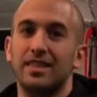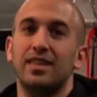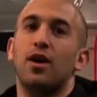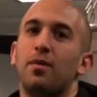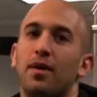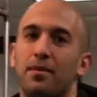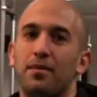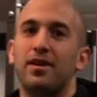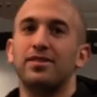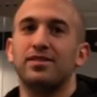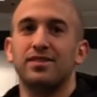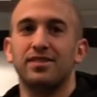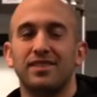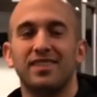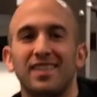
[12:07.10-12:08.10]
see all my
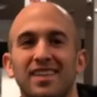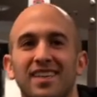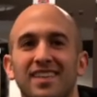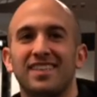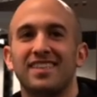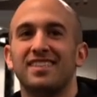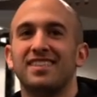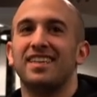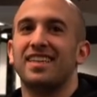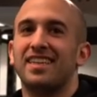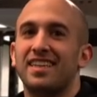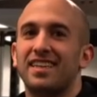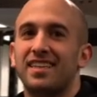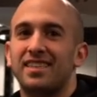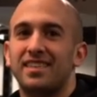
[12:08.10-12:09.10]
muscles, because
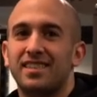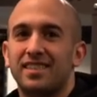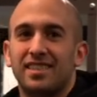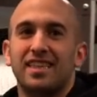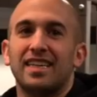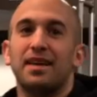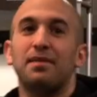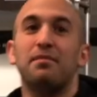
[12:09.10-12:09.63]
like, just to like